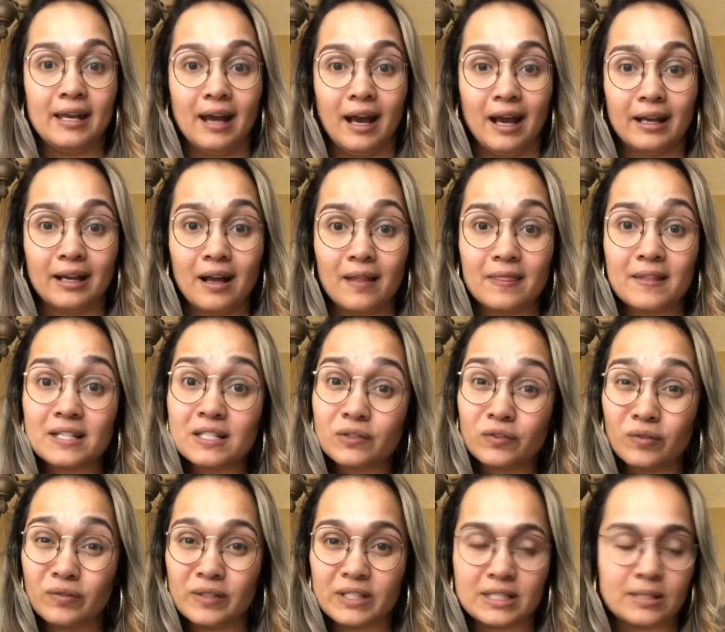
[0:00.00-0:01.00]
I got this
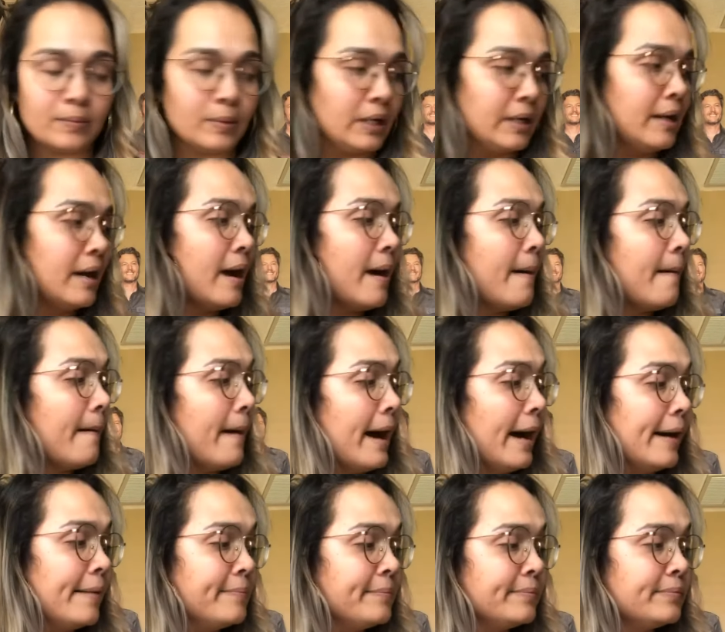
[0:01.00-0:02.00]
from Vistaprint.
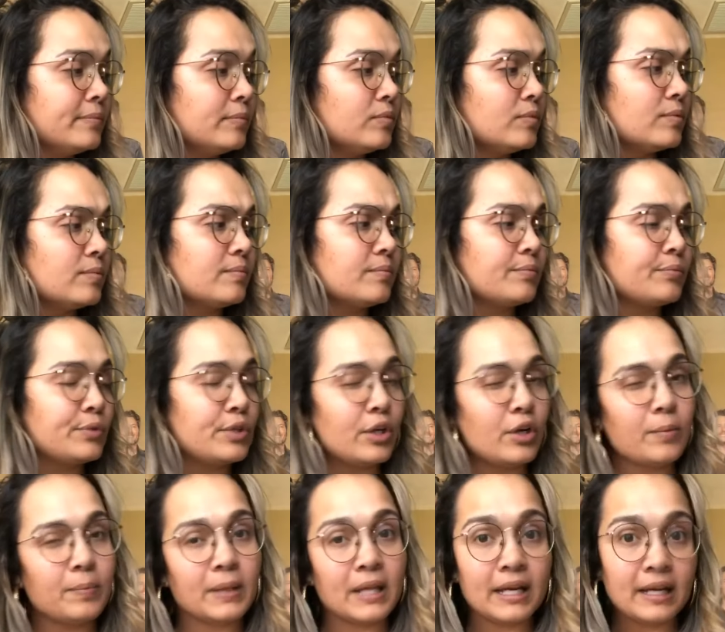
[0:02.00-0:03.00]
There are
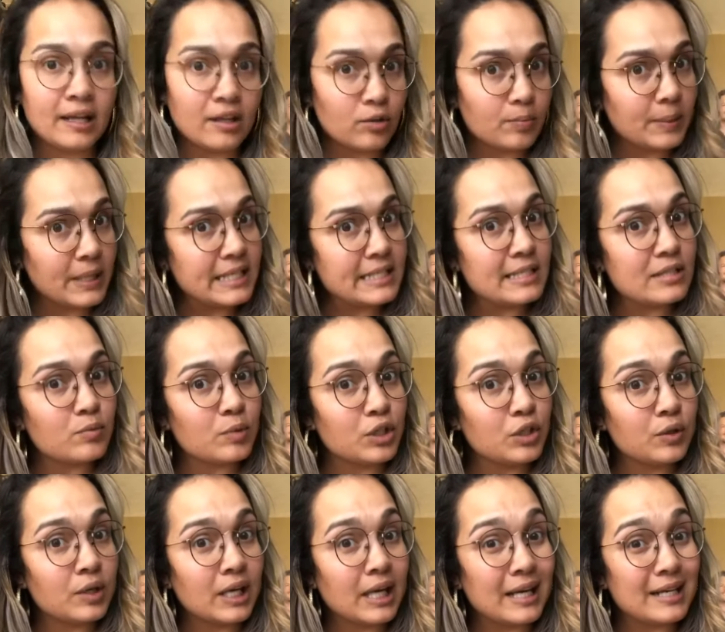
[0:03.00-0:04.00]
plenty other places where you
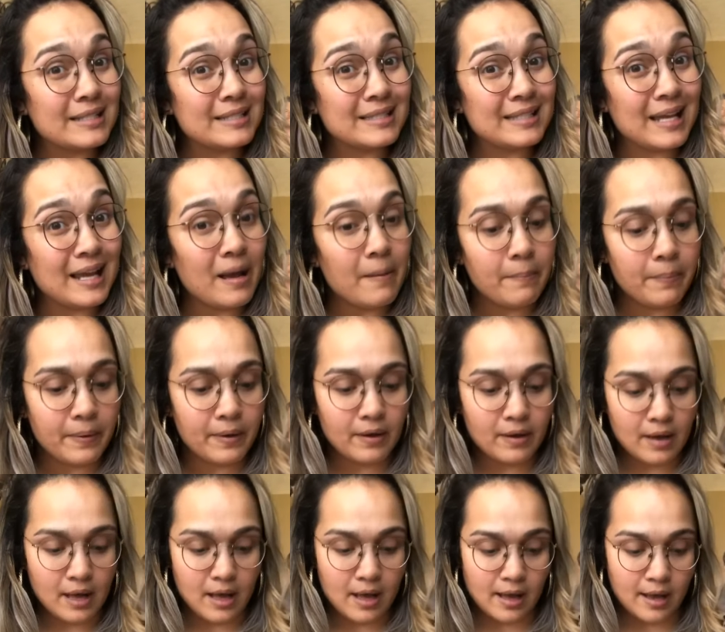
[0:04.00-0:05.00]
can get a stamp,
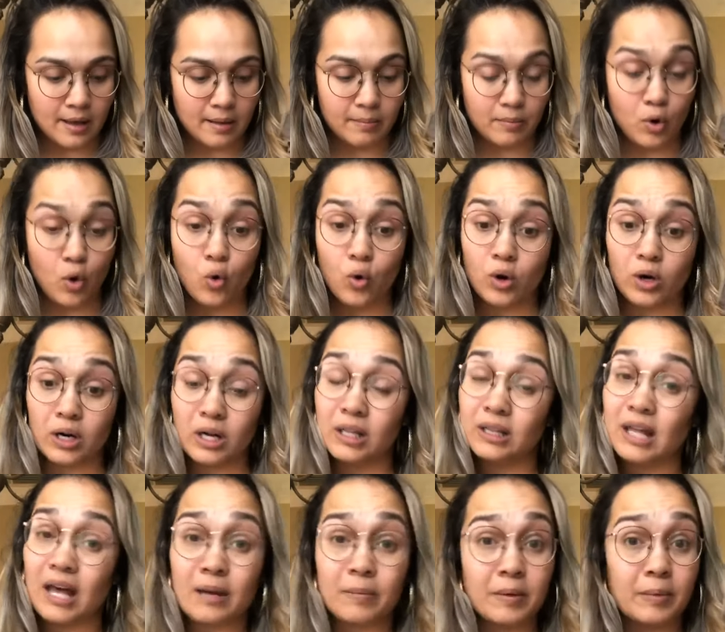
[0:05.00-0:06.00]
or a
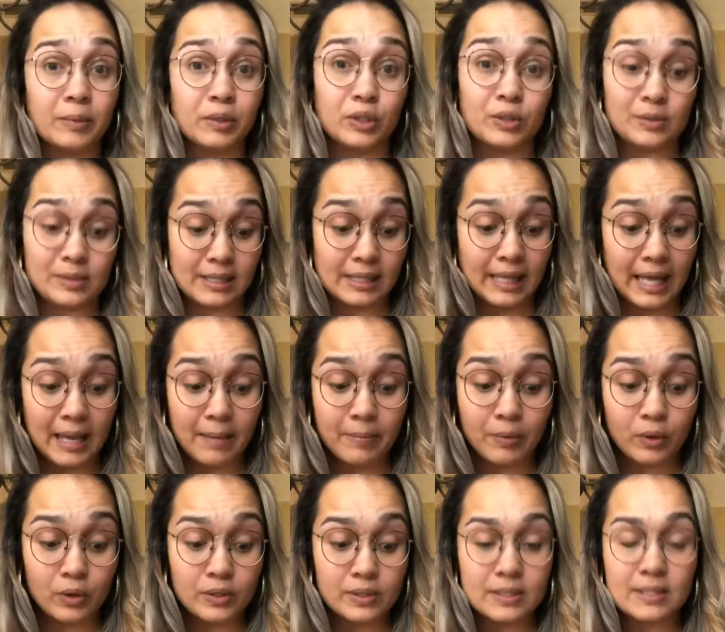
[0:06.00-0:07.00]
lot of people use
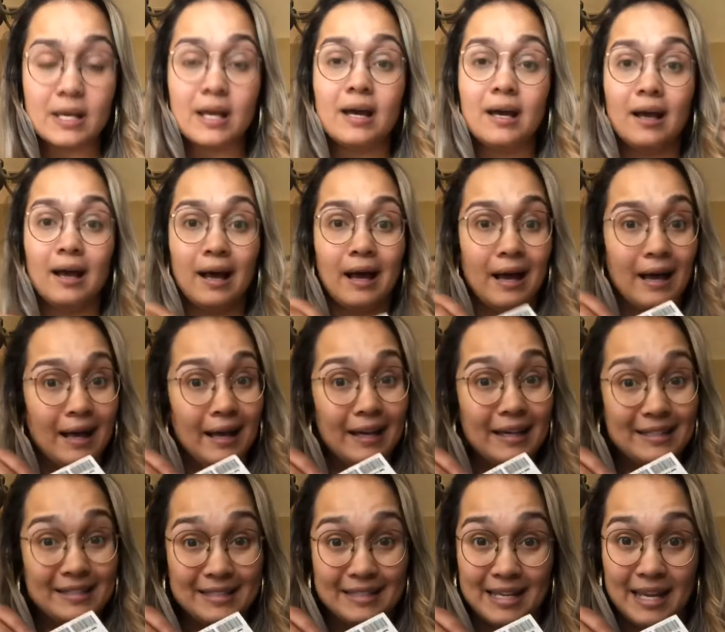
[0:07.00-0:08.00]
labels. I
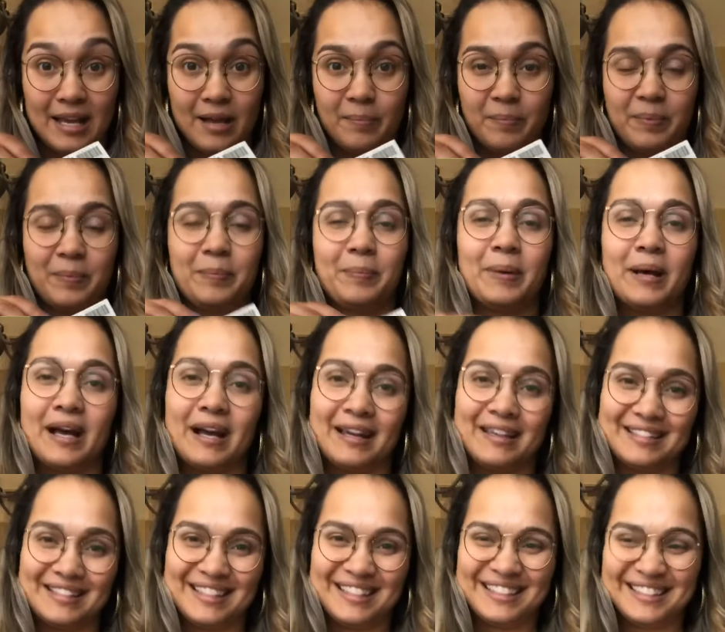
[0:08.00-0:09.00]
stamp,
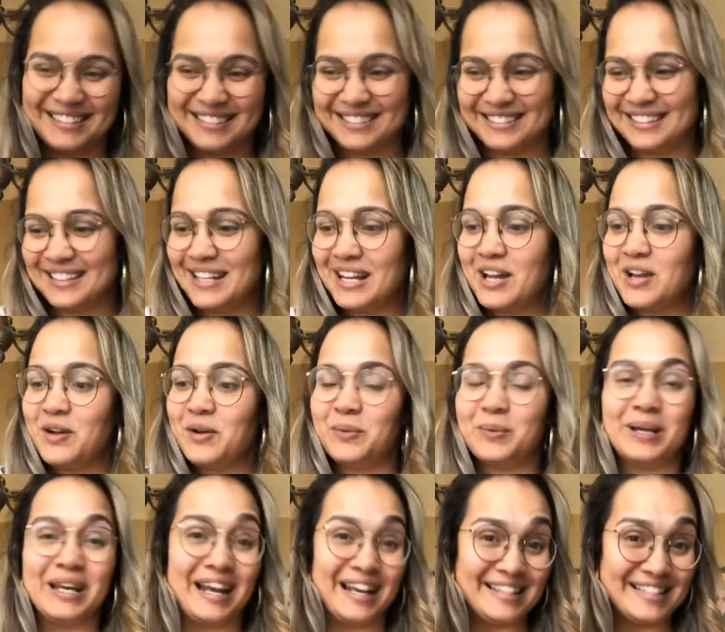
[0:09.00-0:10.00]
but when
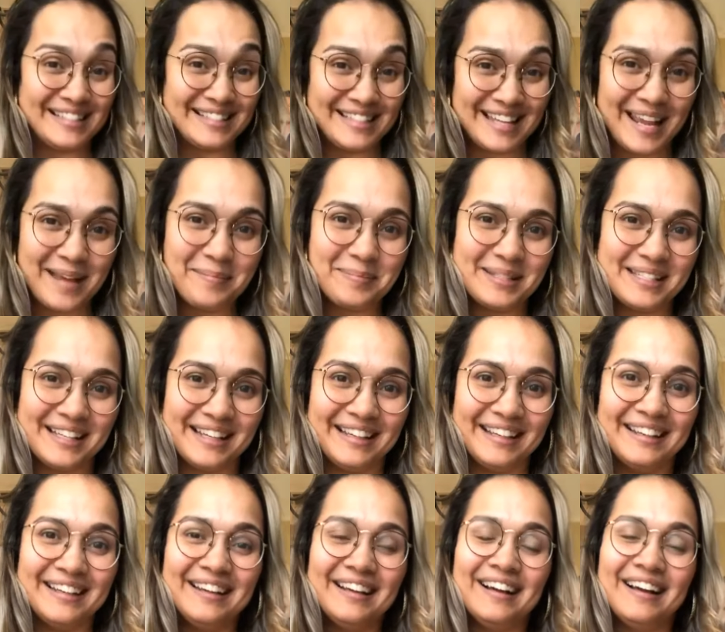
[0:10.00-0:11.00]
I stamped it,
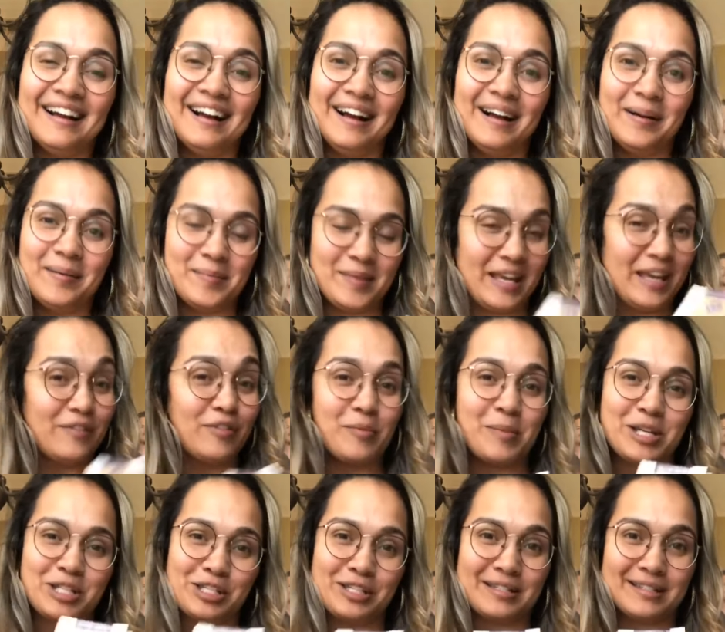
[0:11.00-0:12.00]
the
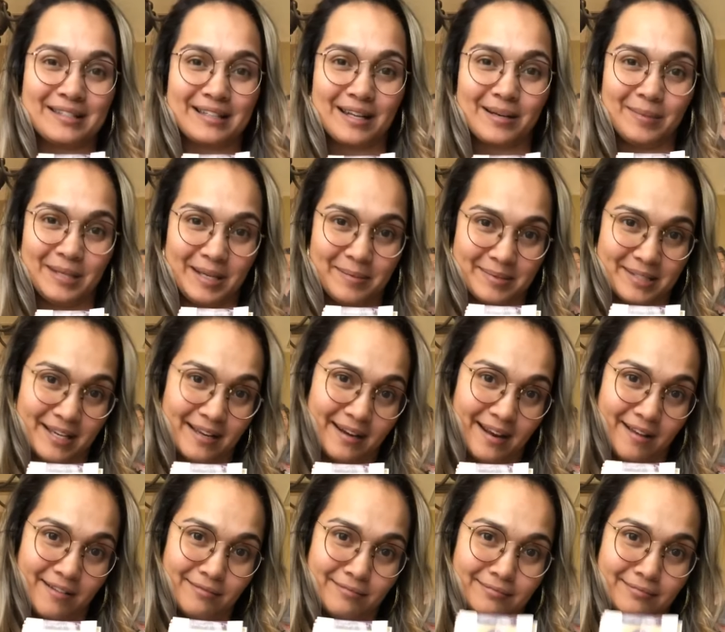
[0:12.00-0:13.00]
information is going to be upside down.